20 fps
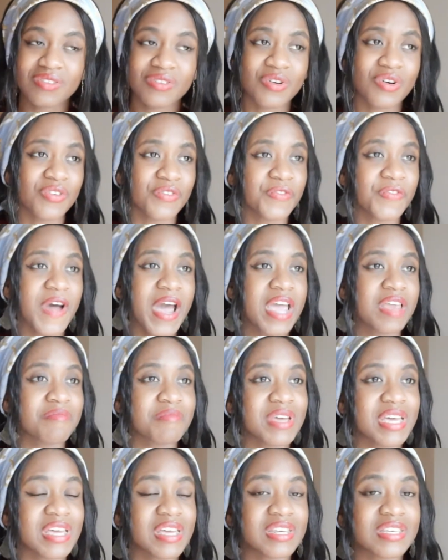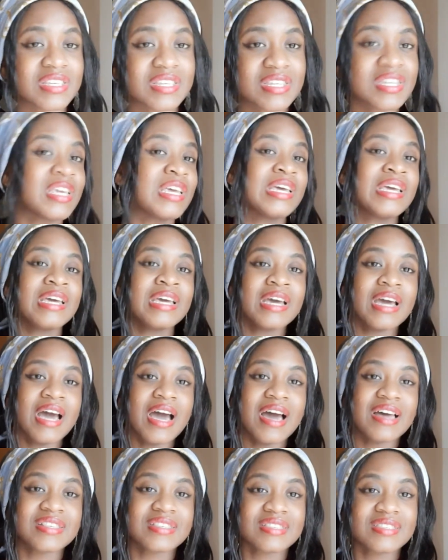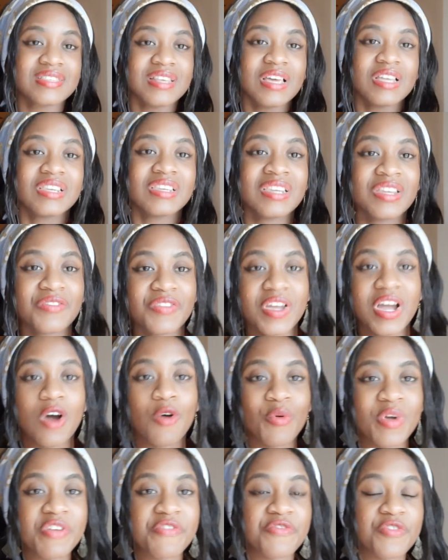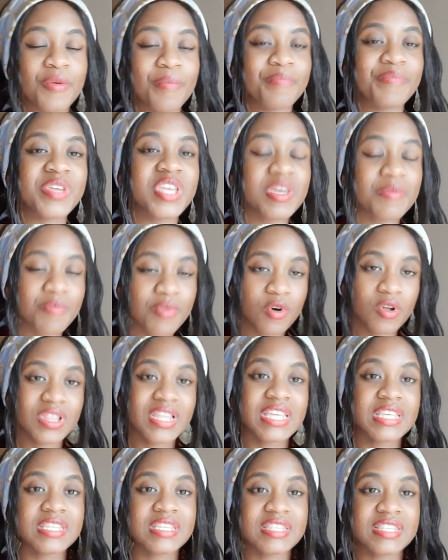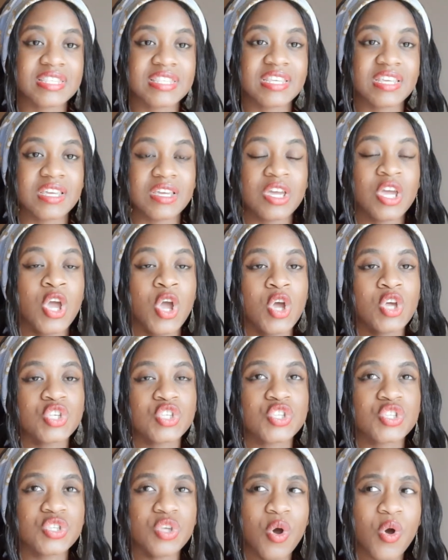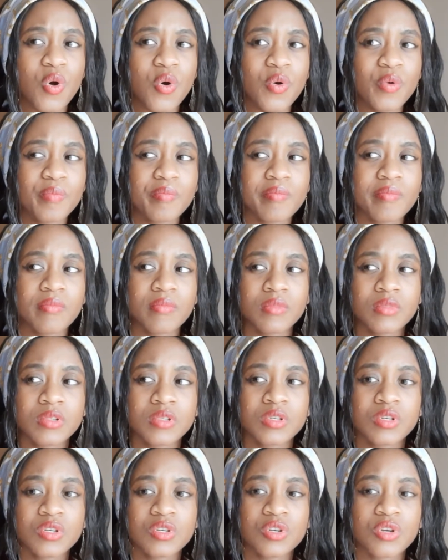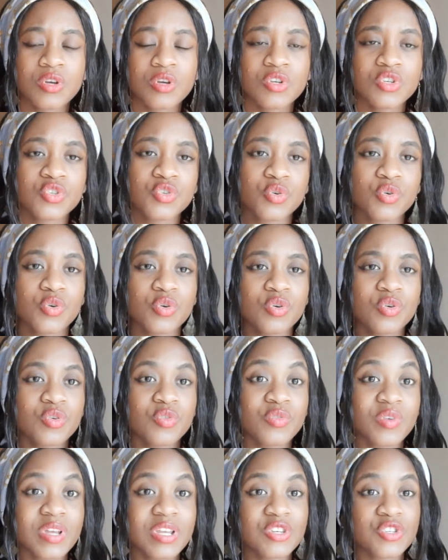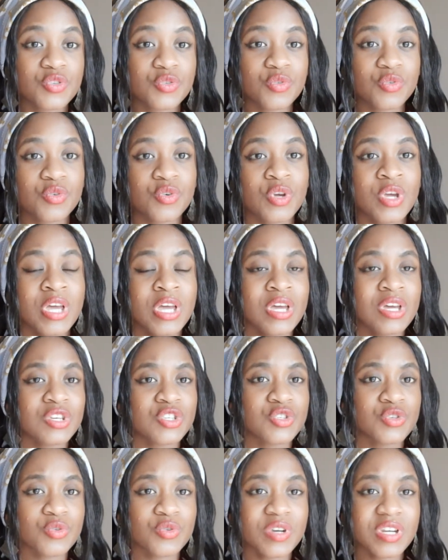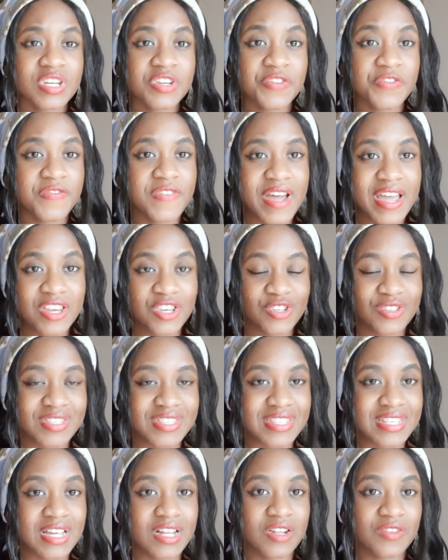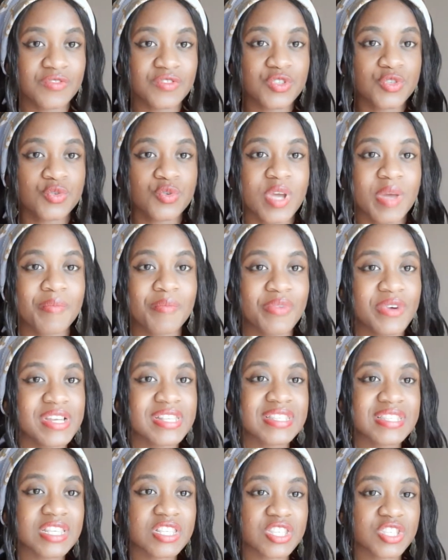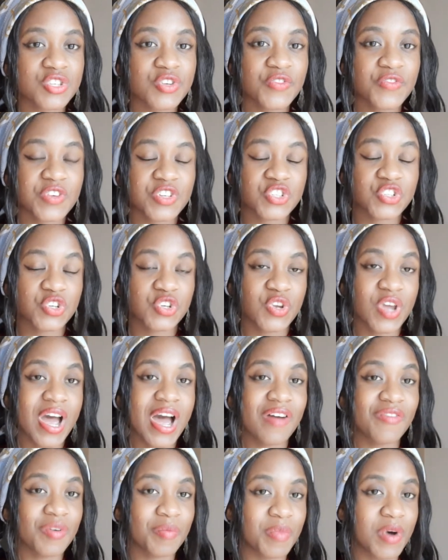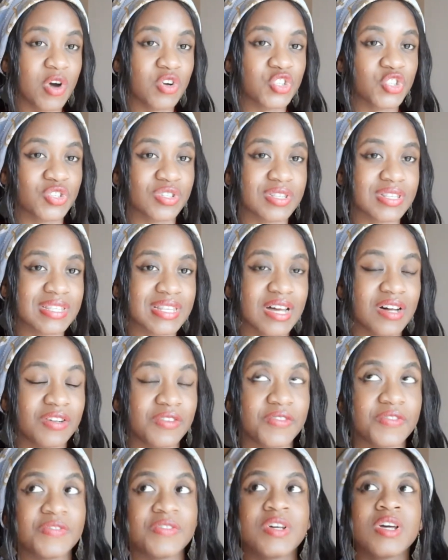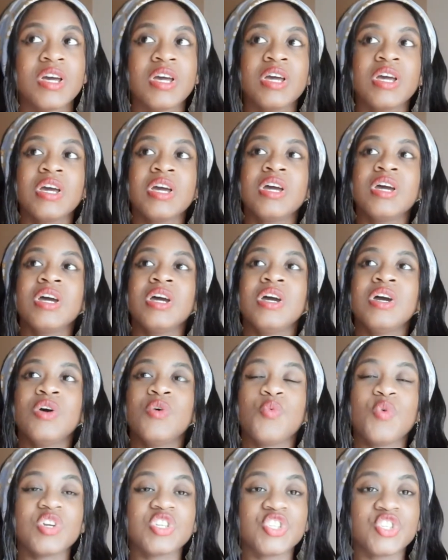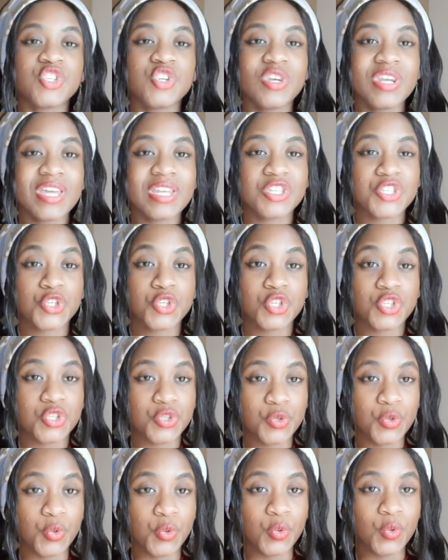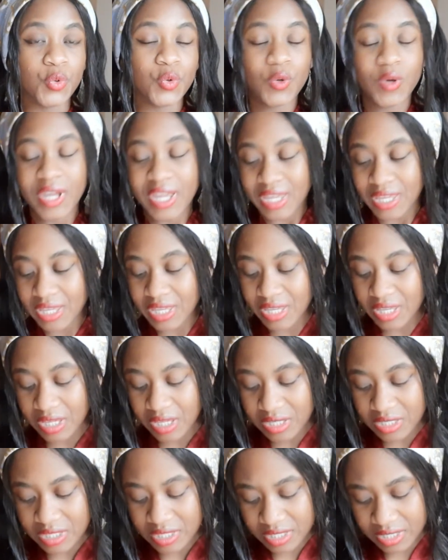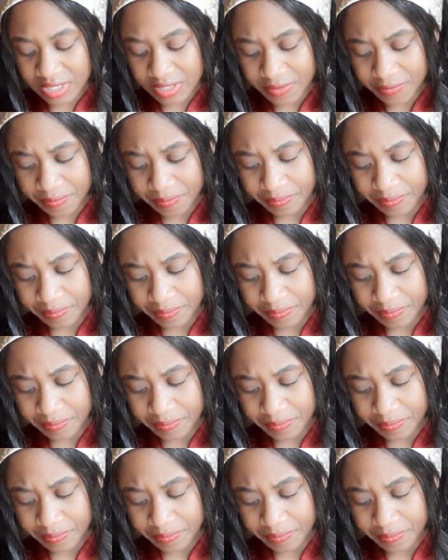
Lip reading: confinement, as living away from people, etc. So to redefine yourself, to embrace this new vision you have about yourself, what you need to do is